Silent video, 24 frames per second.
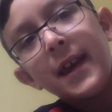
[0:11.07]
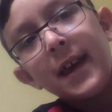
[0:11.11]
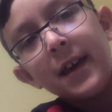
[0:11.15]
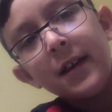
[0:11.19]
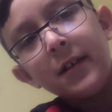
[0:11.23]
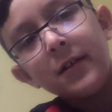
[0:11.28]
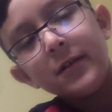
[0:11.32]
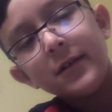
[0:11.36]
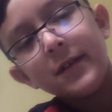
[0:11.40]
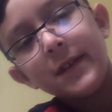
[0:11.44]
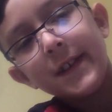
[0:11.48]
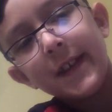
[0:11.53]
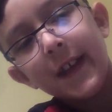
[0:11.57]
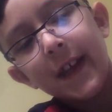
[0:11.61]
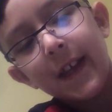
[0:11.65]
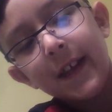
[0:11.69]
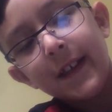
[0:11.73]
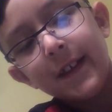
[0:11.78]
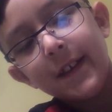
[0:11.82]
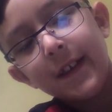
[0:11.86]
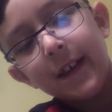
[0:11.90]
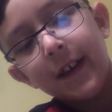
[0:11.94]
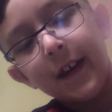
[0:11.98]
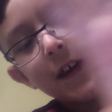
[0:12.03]
killed
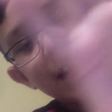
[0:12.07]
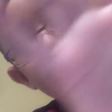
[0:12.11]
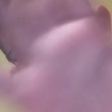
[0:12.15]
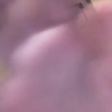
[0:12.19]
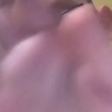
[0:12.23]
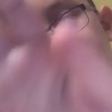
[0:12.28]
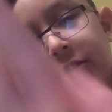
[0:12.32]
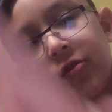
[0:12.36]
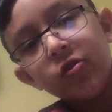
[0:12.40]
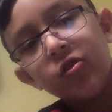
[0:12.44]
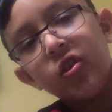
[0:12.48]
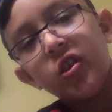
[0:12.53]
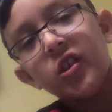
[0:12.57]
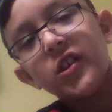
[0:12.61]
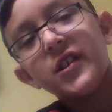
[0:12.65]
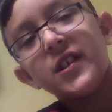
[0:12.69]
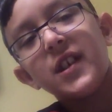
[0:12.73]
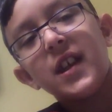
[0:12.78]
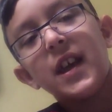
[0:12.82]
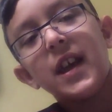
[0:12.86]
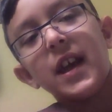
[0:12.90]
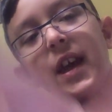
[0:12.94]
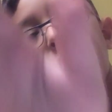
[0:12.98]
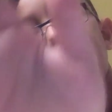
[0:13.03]
Santa and
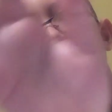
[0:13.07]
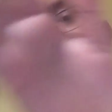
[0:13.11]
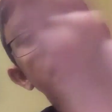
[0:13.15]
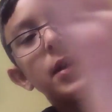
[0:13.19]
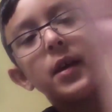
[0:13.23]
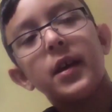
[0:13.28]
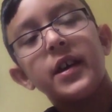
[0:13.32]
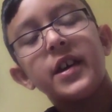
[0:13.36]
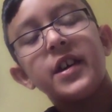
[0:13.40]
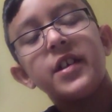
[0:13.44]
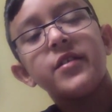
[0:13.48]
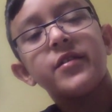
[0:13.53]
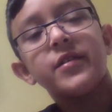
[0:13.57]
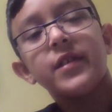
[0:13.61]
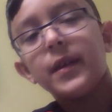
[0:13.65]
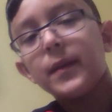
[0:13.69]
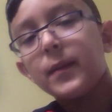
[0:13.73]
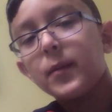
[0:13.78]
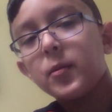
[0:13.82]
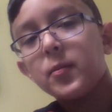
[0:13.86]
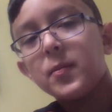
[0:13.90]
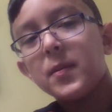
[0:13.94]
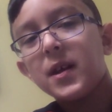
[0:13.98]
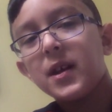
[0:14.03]
dressed like him and killed
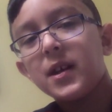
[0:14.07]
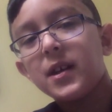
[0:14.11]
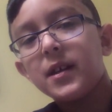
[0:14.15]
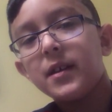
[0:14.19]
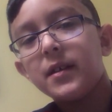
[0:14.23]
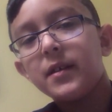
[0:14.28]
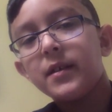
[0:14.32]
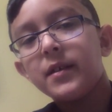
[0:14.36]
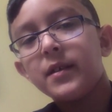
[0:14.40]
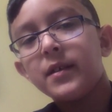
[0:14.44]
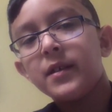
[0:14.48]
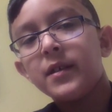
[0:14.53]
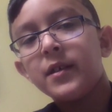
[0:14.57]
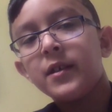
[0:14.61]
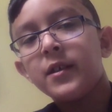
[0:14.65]
everybody.